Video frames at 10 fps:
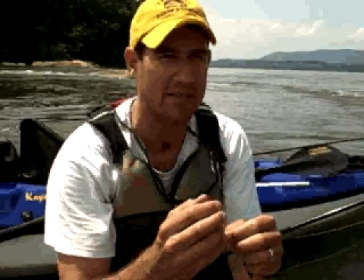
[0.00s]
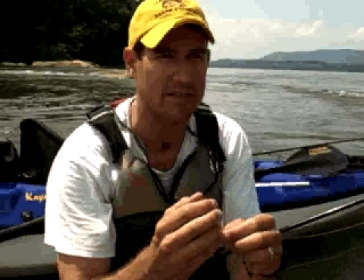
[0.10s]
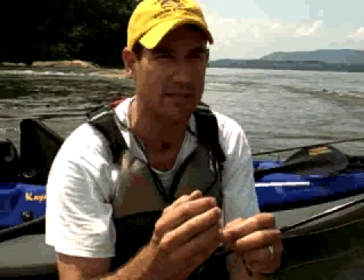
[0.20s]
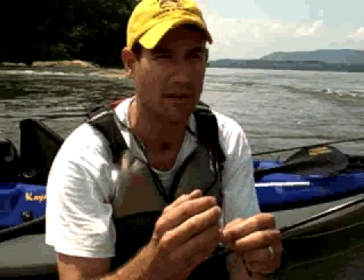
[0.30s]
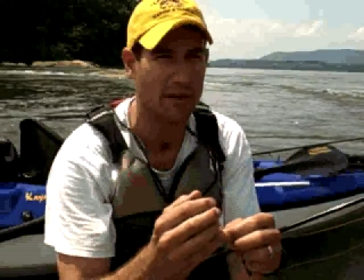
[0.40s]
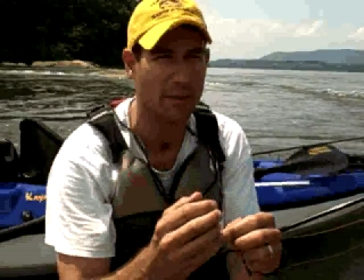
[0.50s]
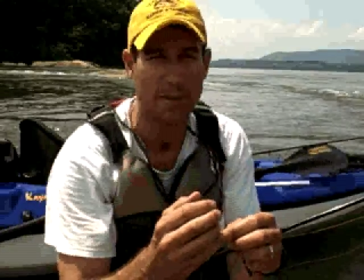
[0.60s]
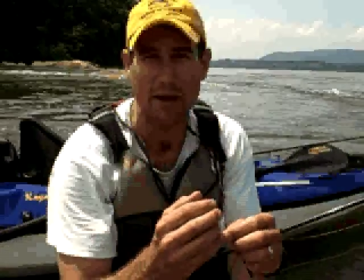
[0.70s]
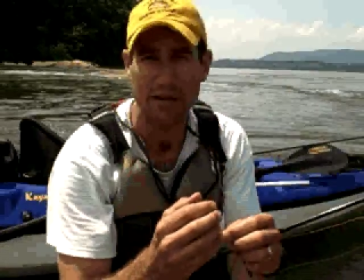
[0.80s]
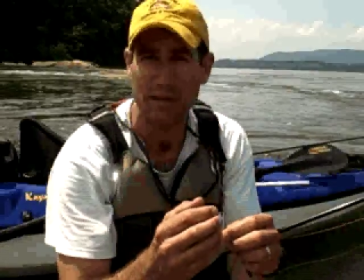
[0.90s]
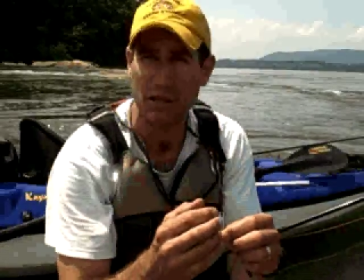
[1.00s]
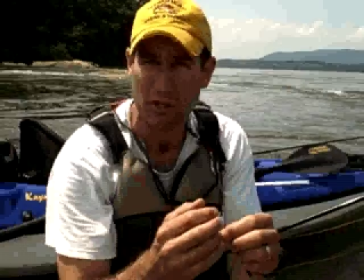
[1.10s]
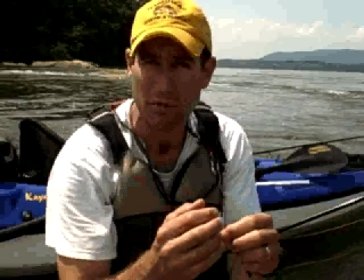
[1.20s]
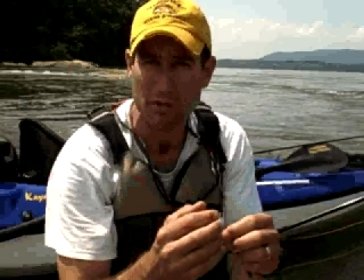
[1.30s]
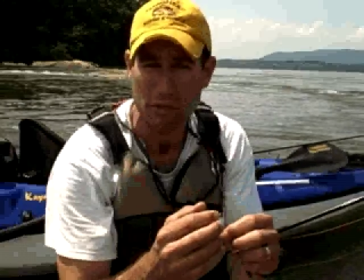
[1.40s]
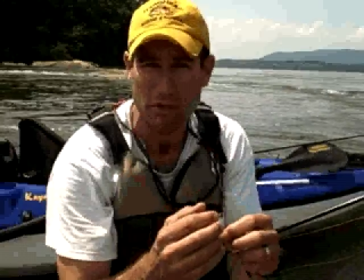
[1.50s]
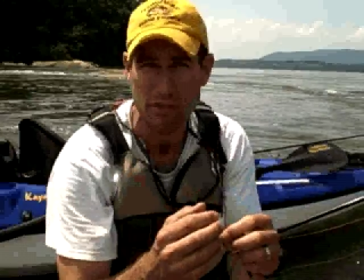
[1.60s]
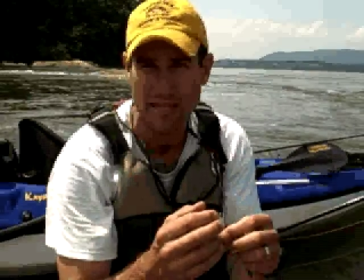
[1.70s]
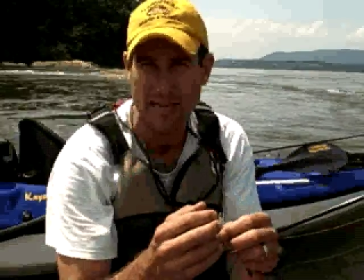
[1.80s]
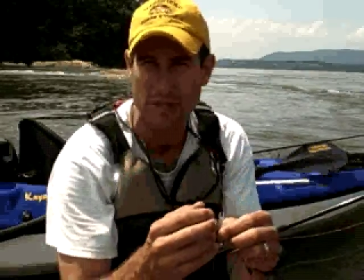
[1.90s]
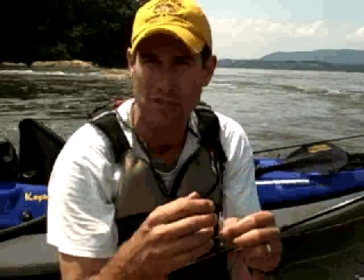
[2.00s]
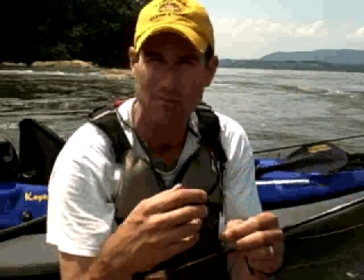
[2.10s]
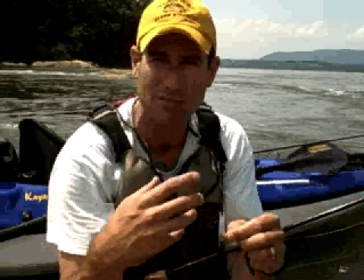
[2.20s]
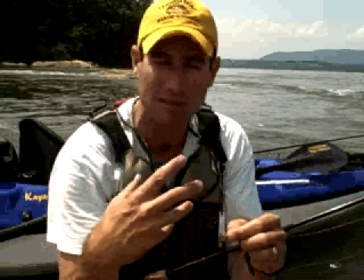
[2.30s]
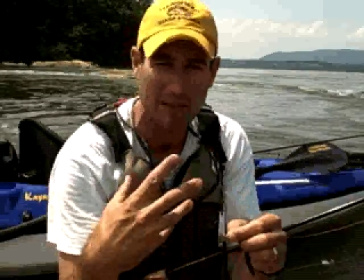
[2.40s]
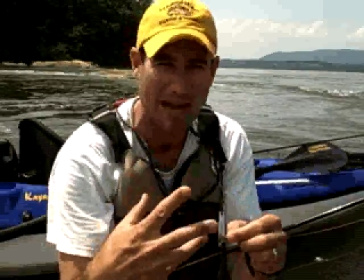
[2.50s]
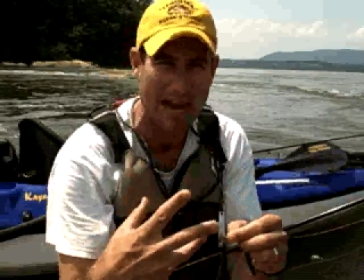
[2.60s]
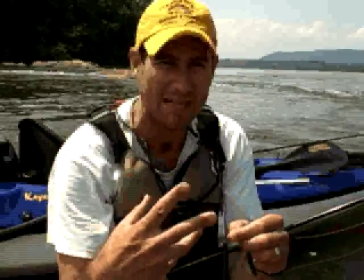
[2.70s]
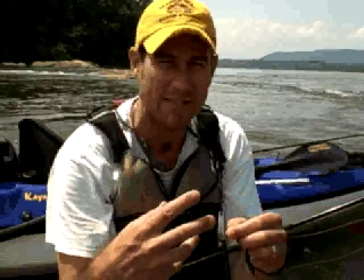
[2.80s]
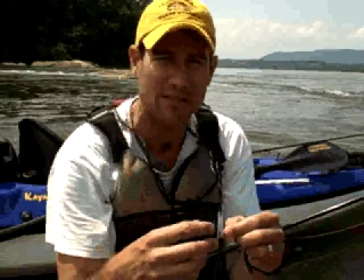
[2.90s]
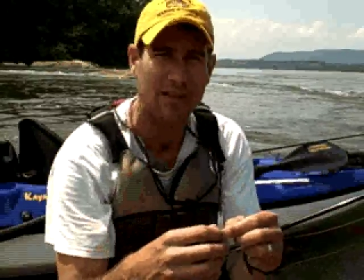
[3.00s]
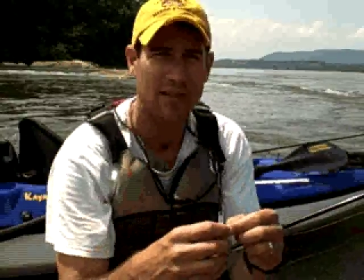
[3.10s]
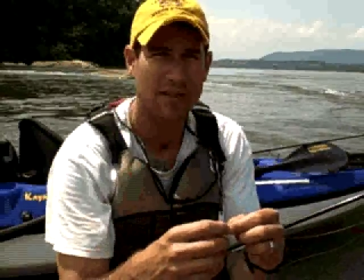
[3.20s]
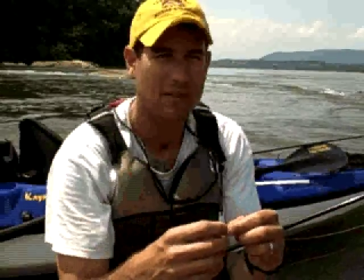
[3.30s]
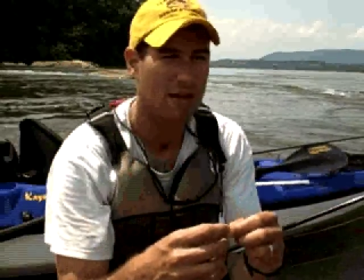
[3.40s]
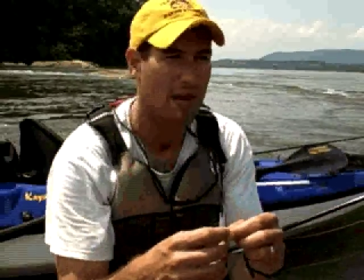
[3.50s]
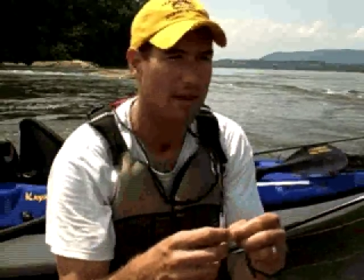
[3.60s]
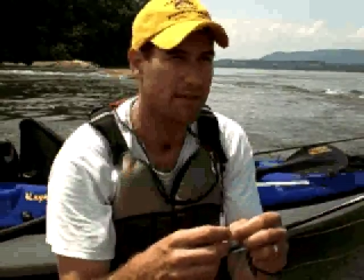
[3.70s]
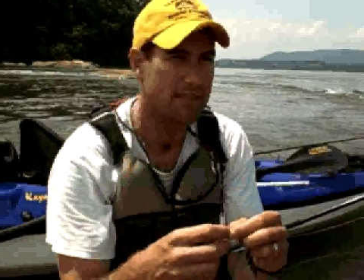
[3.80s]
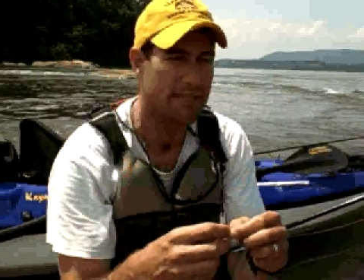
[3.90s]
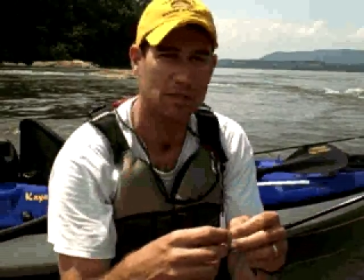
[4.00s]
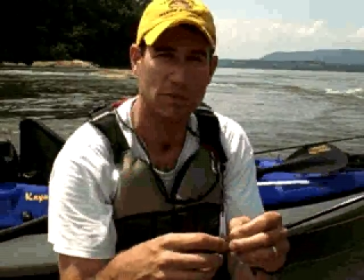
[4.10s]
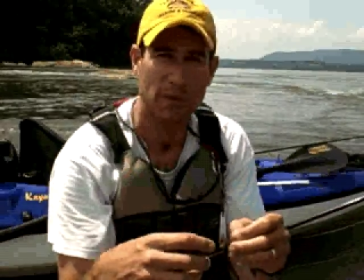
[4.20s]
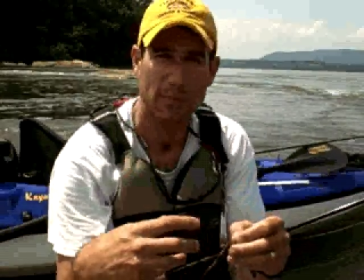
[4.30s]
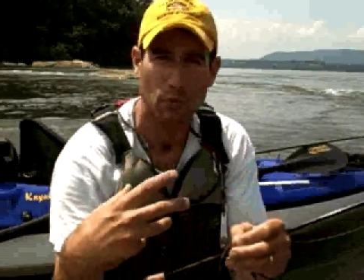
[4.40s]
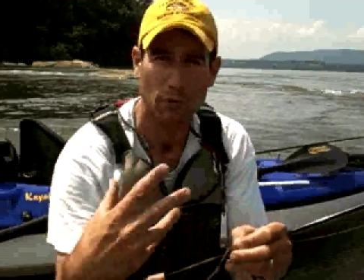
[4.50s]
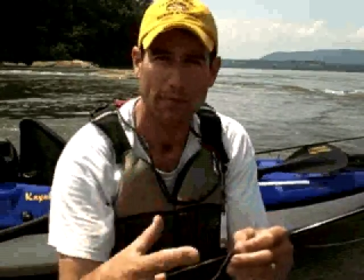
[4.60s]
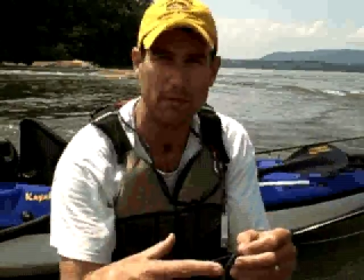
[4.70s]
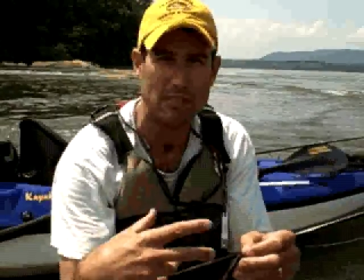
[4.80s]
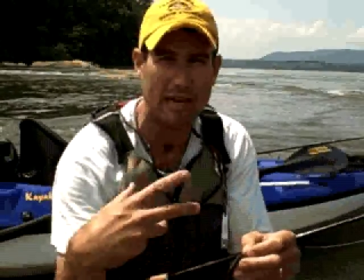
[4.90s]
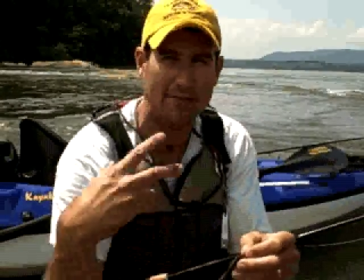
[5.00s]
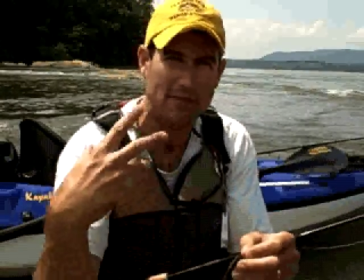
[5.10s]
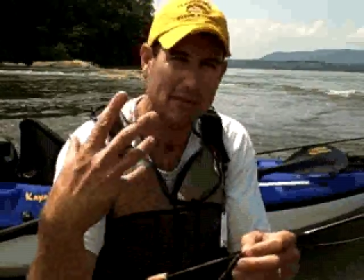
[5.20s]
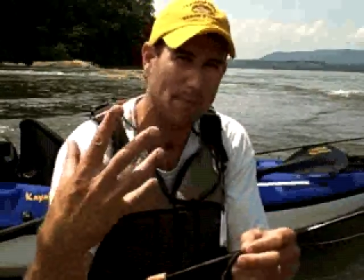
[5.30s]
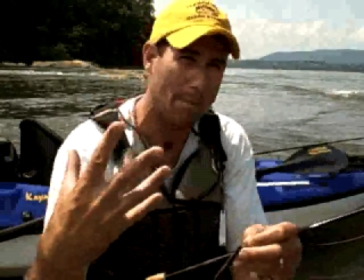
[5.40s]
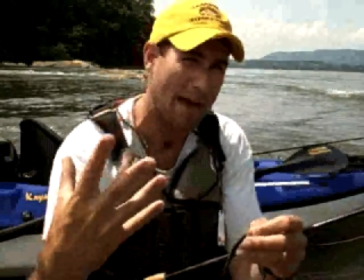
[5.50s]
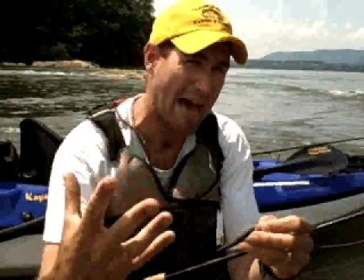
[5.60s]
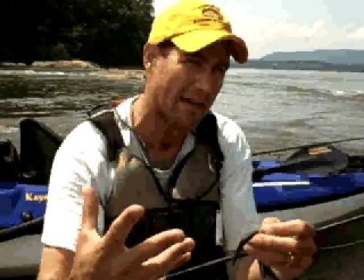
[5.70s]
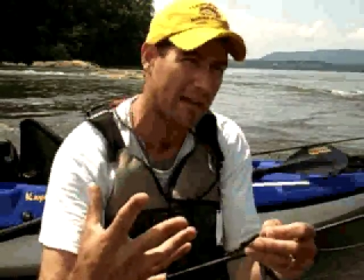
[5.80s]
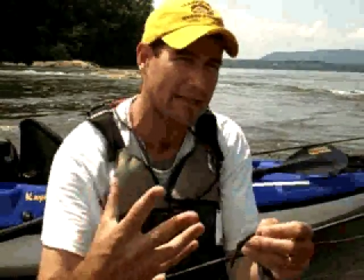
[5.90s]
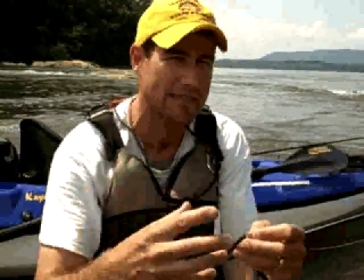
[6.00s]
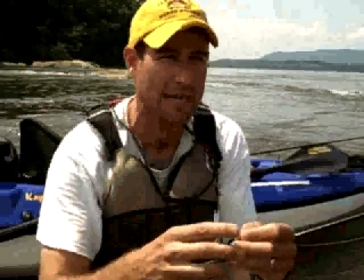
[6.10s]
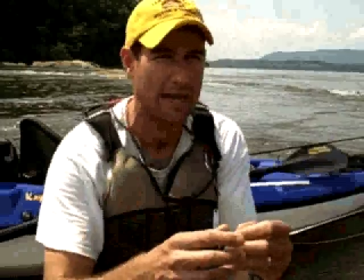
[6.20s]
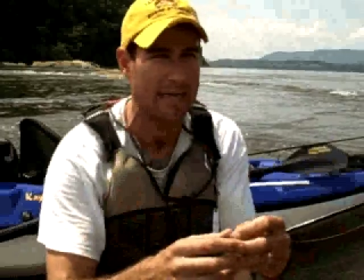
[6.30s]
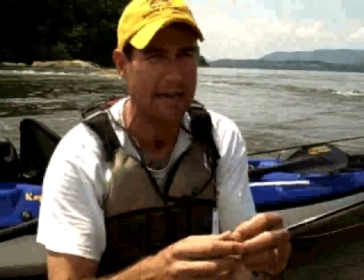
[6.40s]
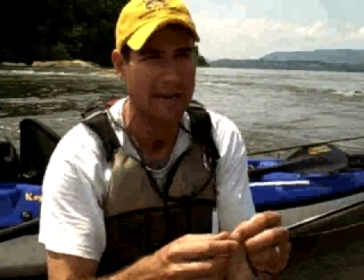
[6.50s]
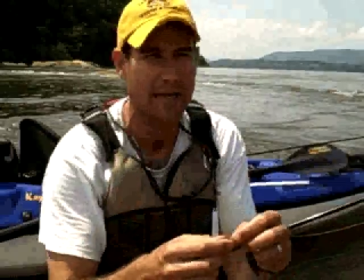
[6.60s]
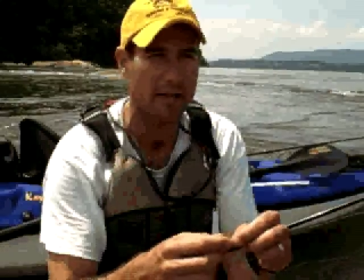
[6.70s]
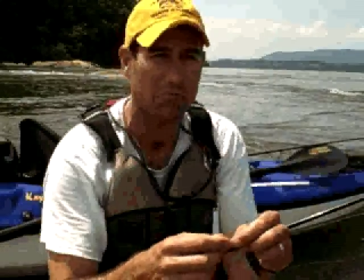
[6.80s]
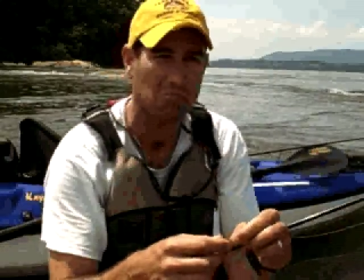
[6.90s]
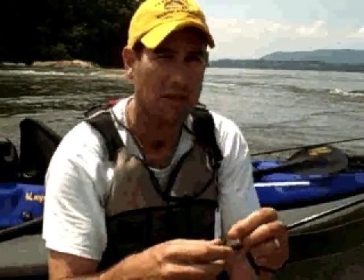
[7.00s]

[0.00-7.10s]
It's an American Canoe Association class that teaches people river safety, paddling technique, and